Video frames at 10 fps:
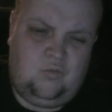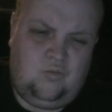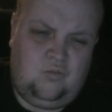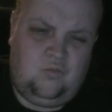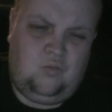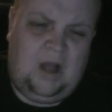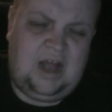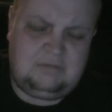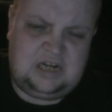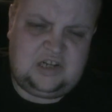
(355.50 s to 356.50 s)
why
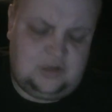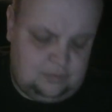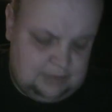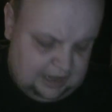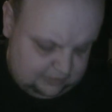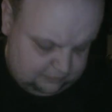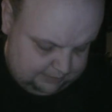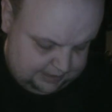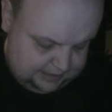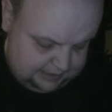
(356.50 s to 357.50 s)
would I do that
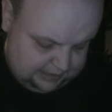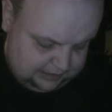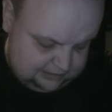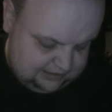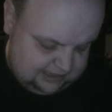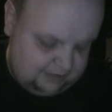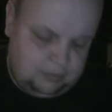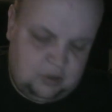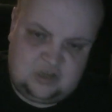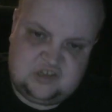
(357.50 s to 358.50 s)
when I can take
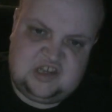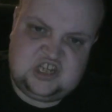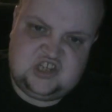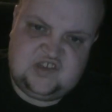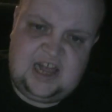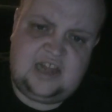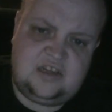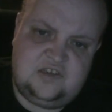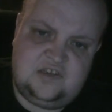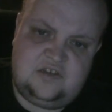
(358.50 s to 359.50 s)
Percutation's
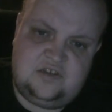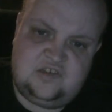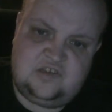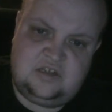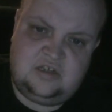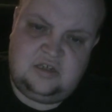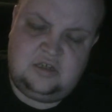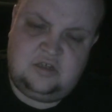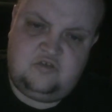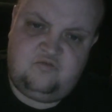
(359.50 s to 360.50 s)
Hand and
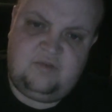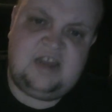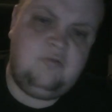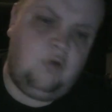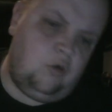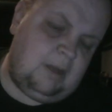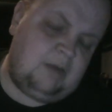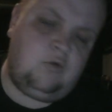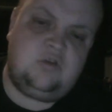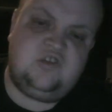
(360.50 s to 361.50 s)
reroll my
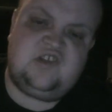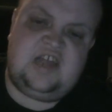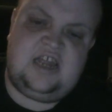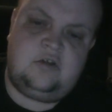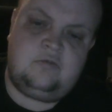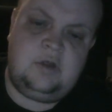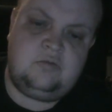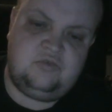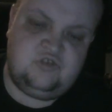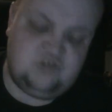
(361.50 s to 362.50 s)
ones to hit and wound?